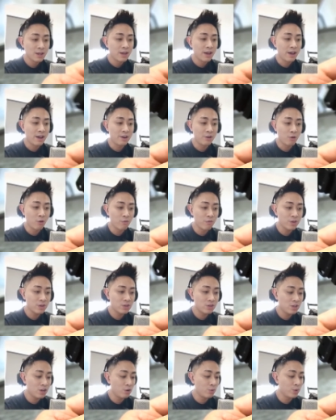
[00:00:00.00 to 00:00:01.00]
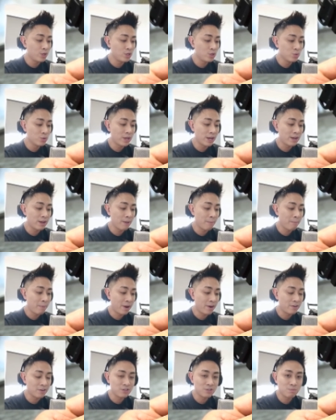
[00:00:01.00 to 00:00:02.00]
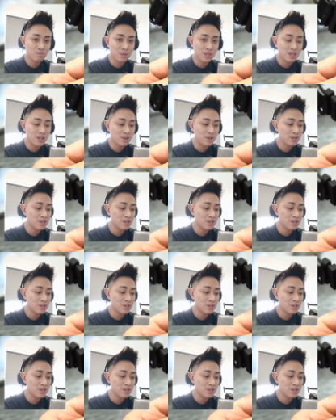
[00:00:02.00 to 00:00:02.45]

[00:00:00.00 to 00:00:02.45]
And over here, we do get a pair of speakers.